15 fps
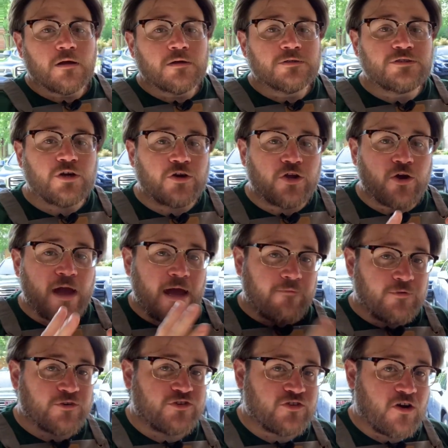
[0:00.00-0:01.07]
So you have
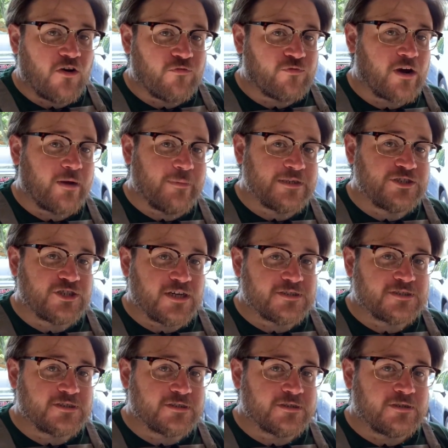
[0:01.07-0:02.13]
your saw frame
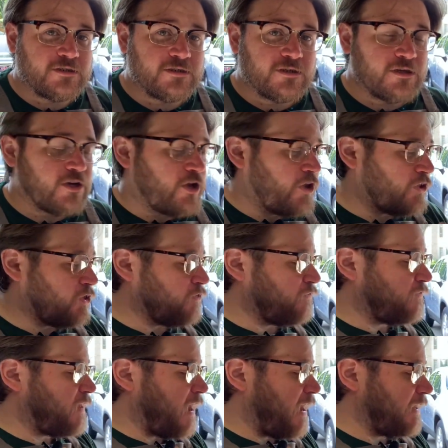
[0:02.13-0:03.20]
adjusted.
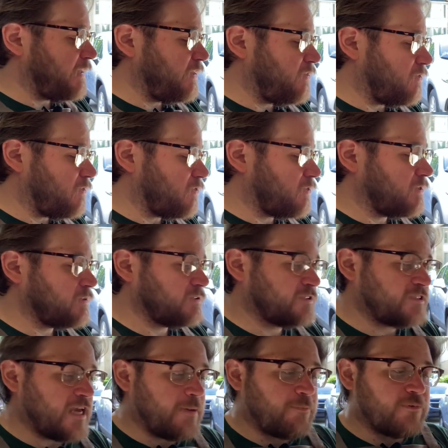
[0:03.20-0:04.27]
You've got your
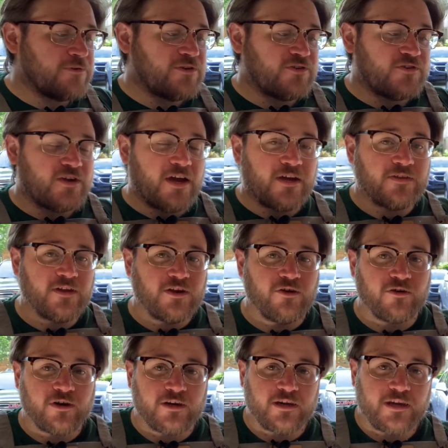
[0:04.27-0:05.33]
sample design that
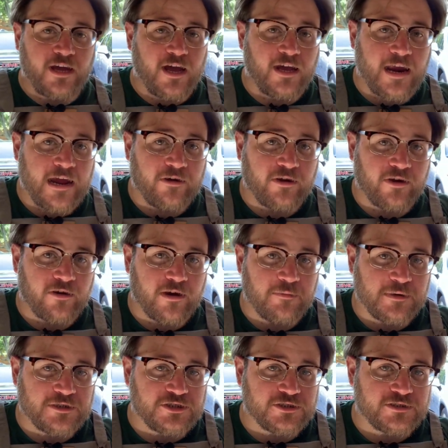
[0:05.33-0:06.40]
you're going to cut out your
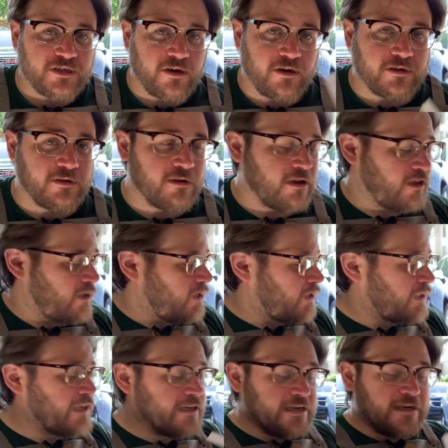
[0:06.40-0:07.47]
images on.
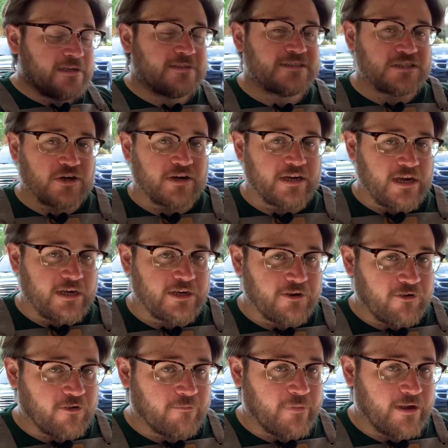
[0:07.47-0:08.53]
You need to start
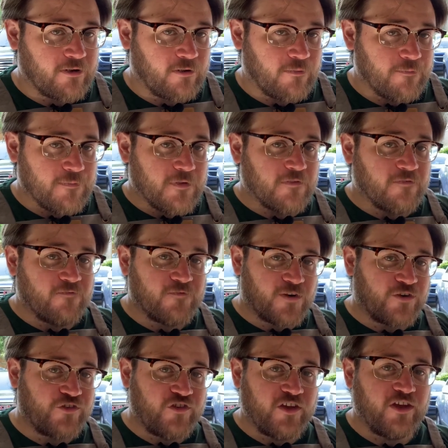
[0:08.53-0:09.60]
cutting your metal.
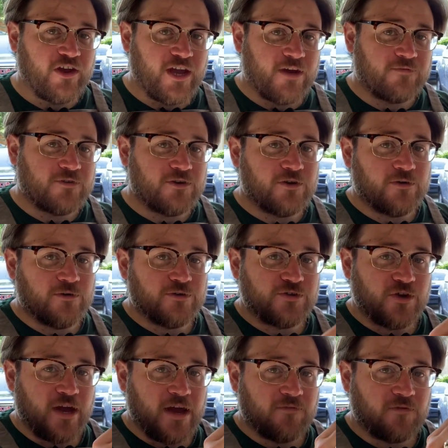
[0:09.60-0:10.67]
First thing you have to do is
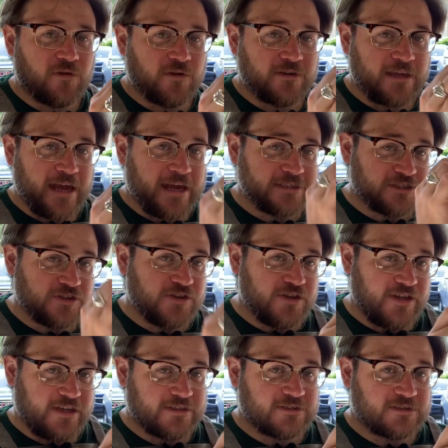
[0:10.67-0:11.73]
you have to attach
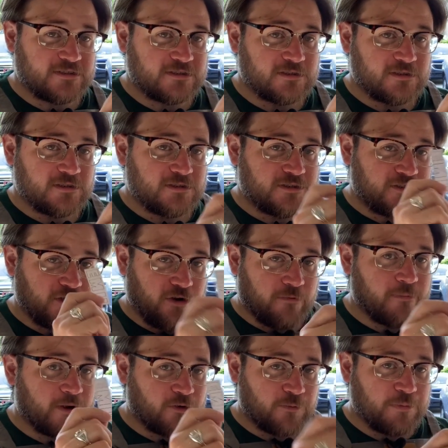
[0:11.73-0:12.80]
this to your
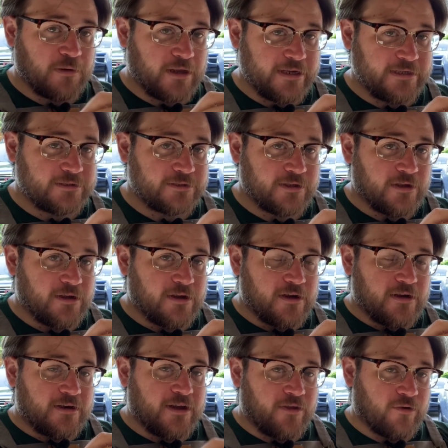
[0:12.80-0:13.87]
metal plate.
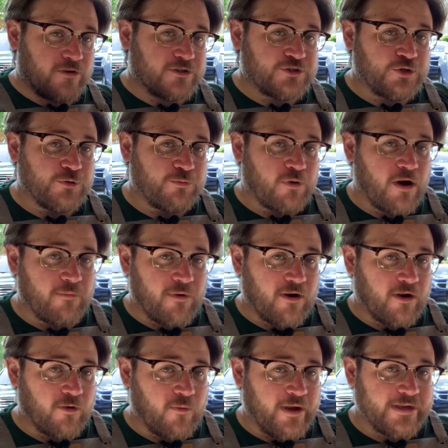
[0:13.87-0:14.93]
Now, there are two
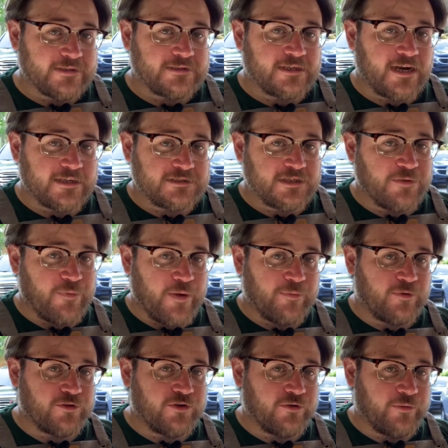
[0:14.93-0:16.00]
primary ways that I see
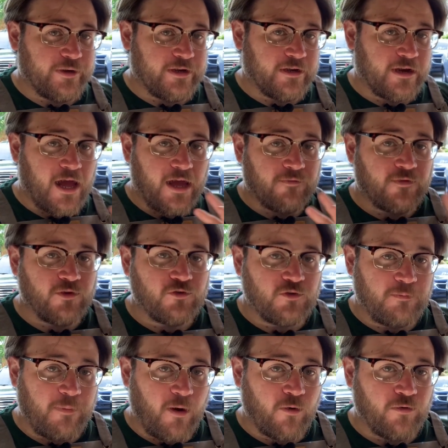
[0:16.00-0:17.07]
people doing it. I've
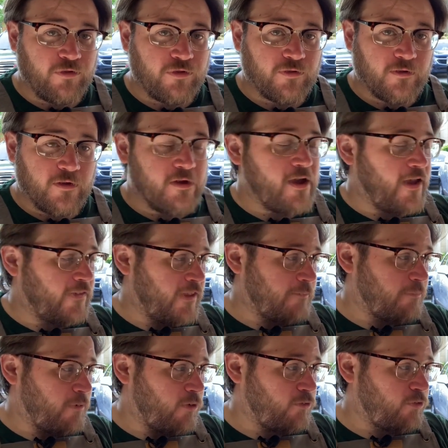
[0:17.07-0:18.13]
used both, and they
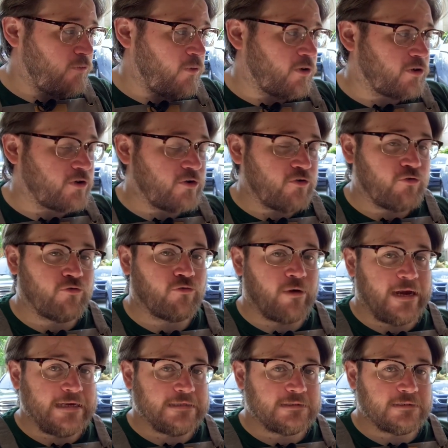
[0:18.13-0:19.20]
both work
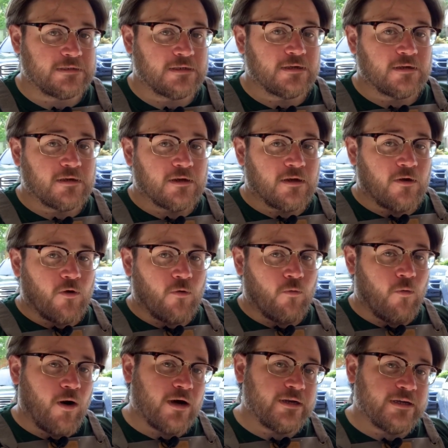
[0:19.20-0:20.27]
great.
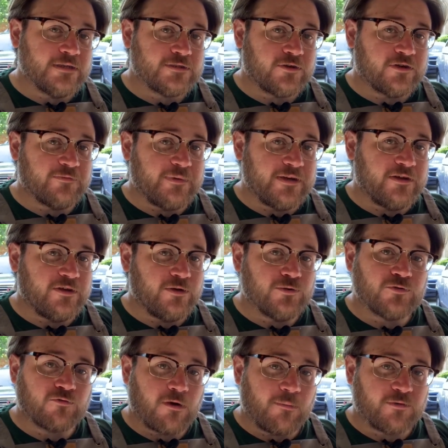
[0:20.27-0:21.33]
One is going to be to
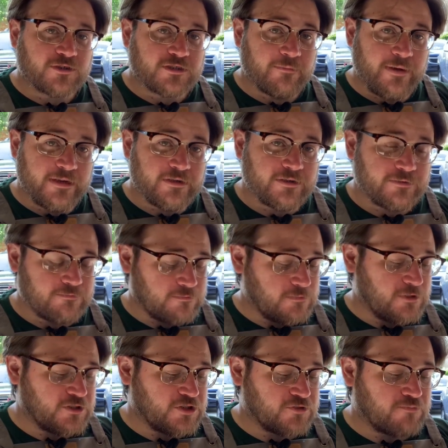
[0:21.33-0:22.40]
use rubber cement.
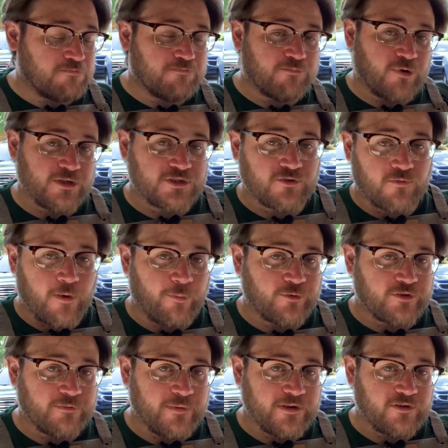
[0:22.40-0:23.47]
You just brush the rubber
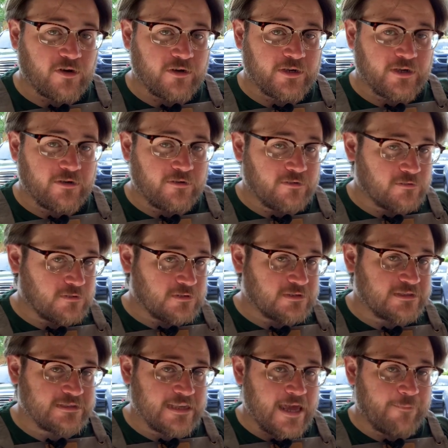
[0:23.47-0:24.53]
cement on here,
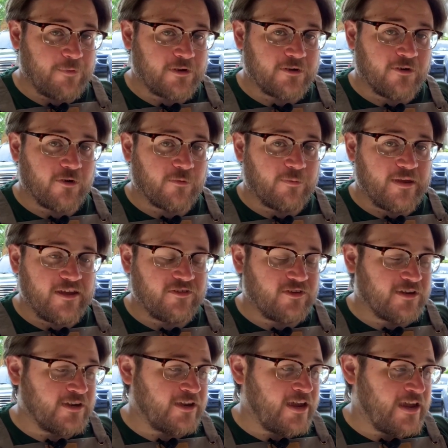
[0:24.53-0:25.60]
slap onto your piece,
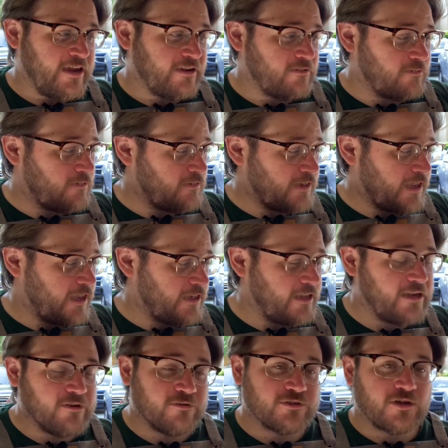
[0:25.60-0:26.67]
and it
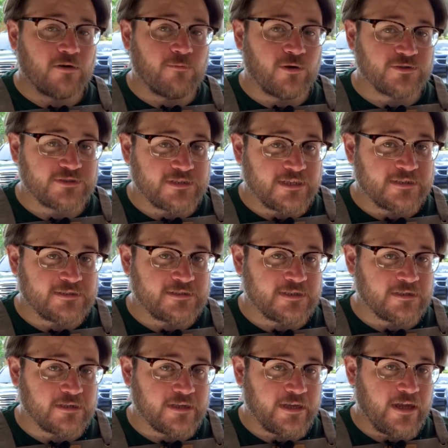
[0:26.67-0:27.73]
adheres almost
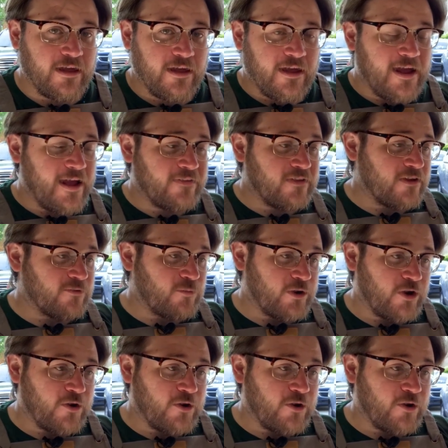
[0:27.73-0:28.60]
instantly. And when you